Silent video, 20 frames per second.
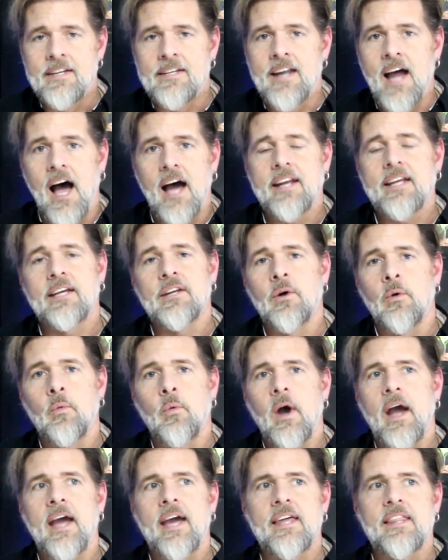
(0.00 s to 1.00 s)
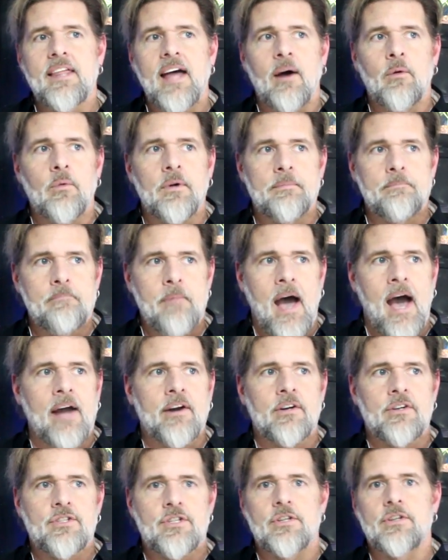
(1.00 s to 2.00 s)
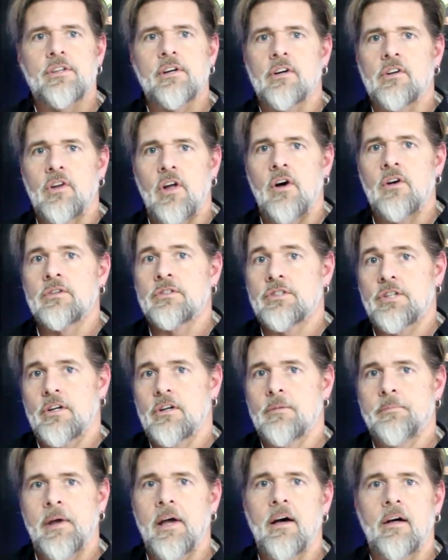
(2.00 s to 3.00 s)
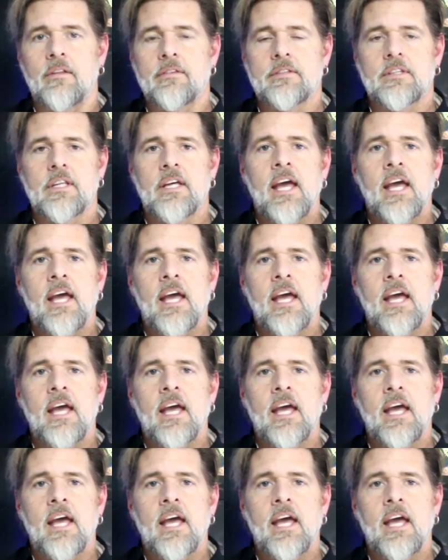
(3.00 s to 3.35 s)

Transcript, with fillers: not in a way that would matter to their long-term health.